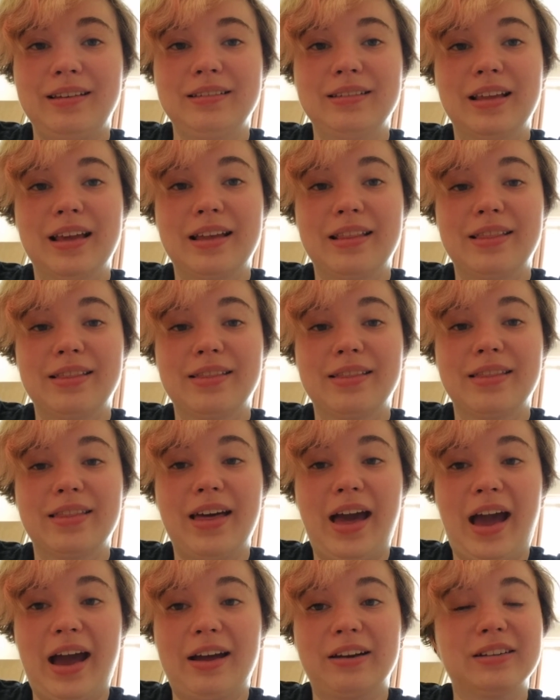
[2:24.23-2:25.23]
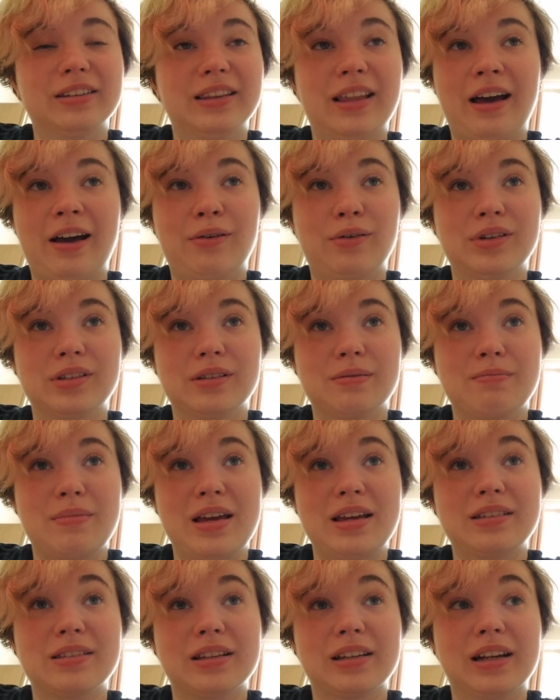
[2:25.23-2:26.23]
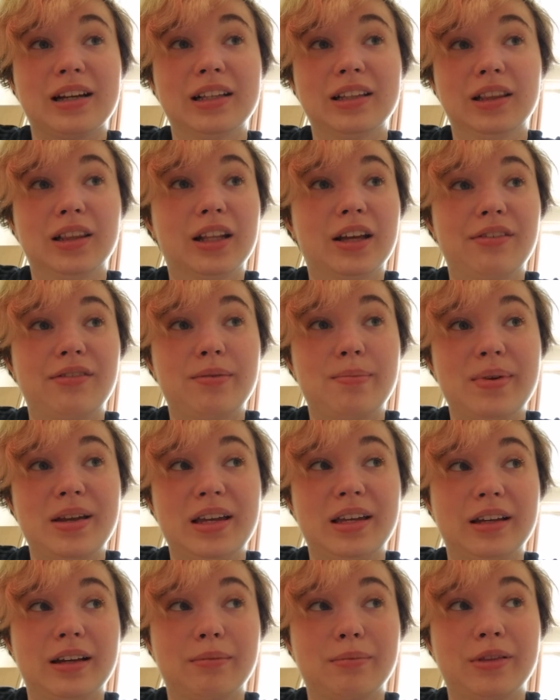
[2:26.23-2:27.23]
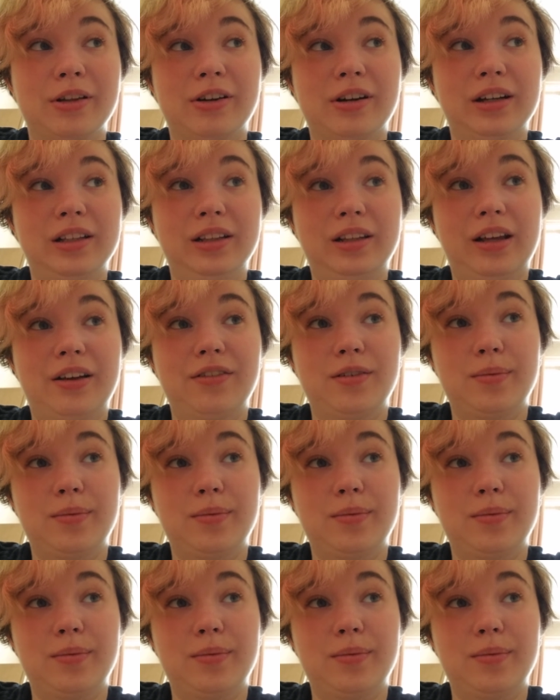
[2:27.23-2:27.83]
And that was amazing. I loved being up there. I loved